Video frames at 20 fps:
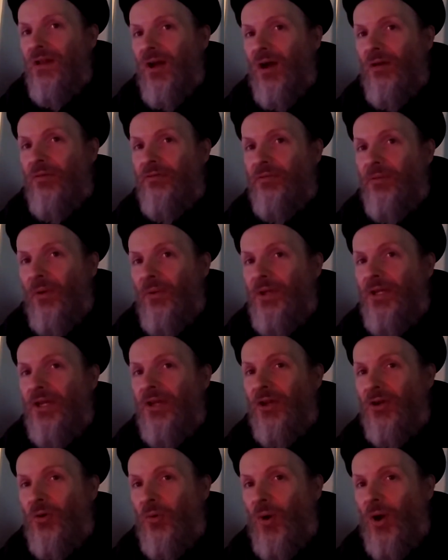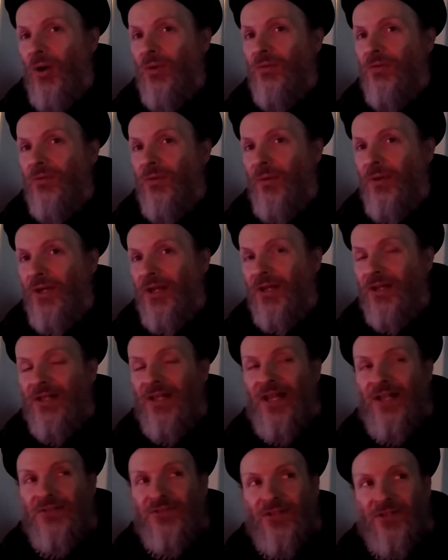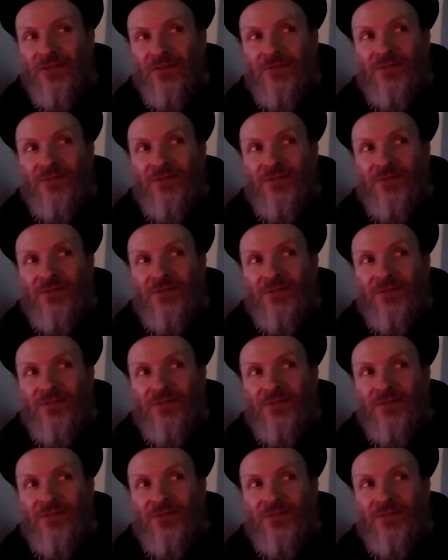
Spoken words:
Oh, throwing in a quote, throwing in a classic.